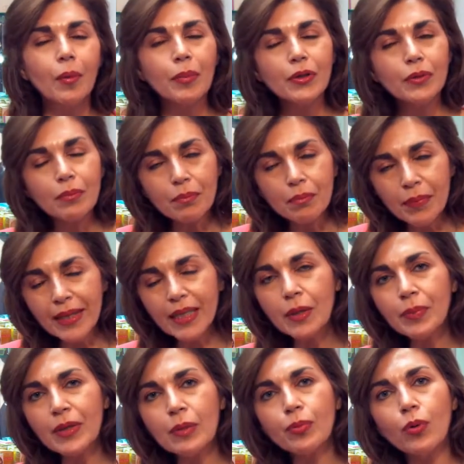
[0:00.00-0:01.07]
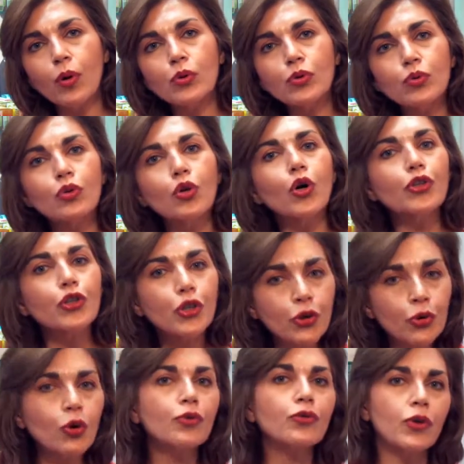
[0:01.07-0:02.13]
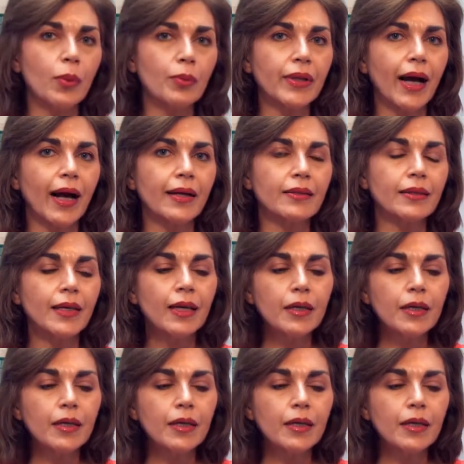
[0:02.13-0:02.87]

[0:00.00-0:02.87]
But many people do not cure from that